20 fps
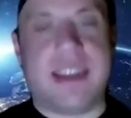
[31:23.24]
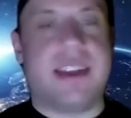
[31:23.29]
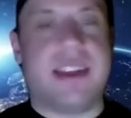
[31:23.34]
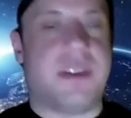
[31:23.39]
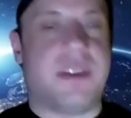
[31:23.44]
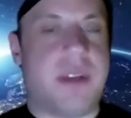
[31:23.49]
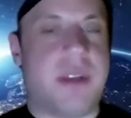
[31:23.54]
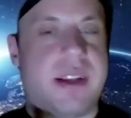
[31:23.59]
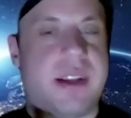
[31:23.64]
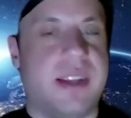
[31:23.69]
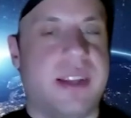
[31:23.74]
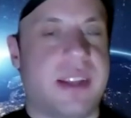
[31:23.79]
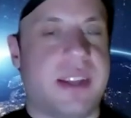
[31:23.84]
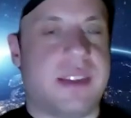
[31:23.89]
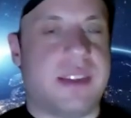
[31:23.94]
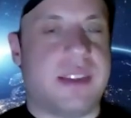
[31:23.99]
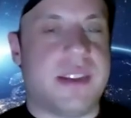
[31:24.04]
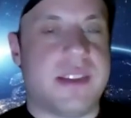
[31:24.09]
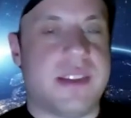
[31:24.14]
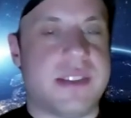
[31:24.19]
and directing at
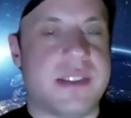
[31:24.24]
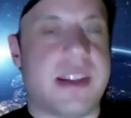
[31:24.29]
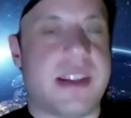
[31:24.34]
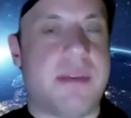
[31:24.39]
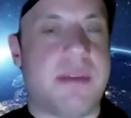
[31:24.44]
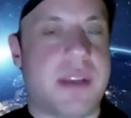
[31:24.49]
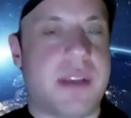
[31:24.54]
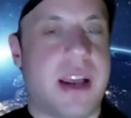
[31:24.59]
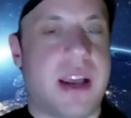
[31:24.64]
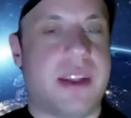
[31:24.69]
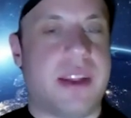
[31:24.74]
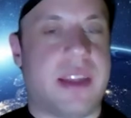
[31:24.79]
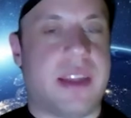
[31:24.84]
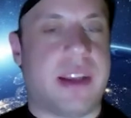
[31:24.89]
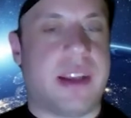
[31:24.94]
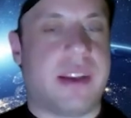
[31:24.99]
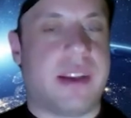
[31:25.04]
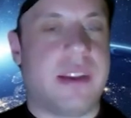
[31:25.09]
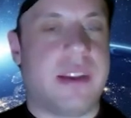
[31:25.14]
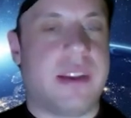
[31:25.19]
the same time.
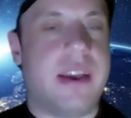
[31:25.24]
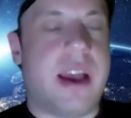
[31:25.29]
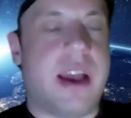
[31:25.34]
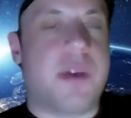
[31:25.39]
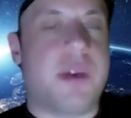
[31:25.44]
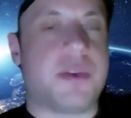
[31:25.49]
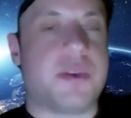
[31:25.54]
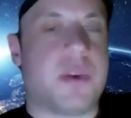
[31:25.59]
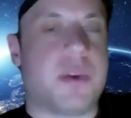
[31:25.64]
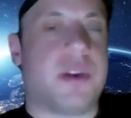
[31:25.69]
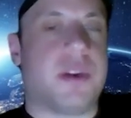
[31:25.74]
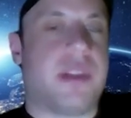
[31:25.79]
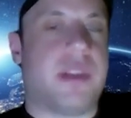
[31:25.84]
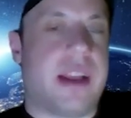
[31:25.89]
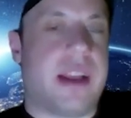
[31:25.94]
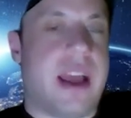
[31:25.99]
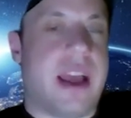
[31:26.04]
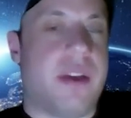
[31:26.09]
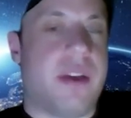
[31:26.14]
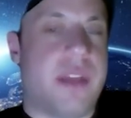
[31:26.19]
Like I always wondered
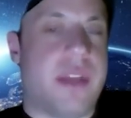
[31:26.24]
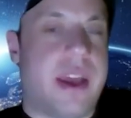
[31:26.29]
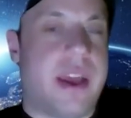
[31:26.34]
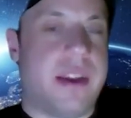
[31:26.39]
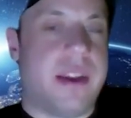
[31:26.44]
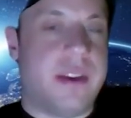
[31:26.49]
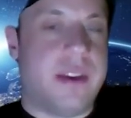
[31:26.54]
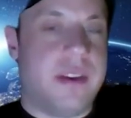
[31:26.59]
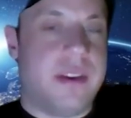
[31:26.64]
like how that.